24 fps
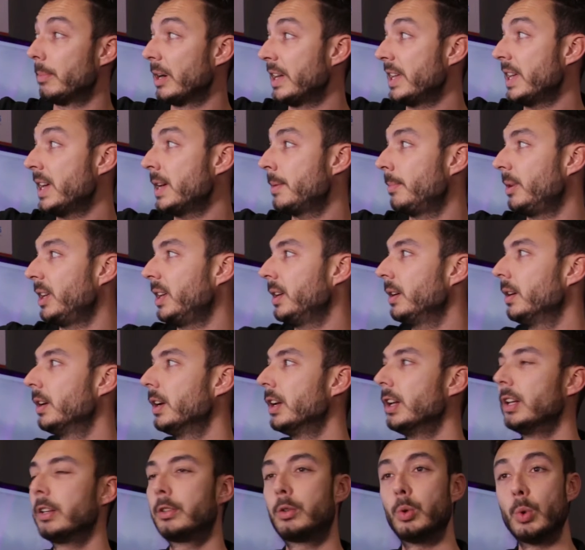Miami
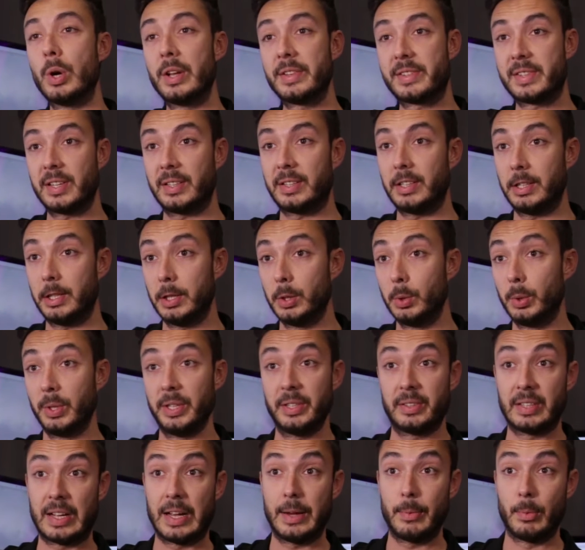to NCTU
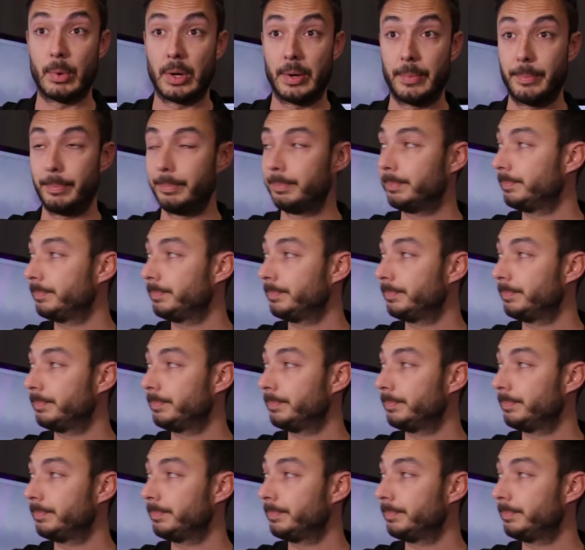in Taiwan.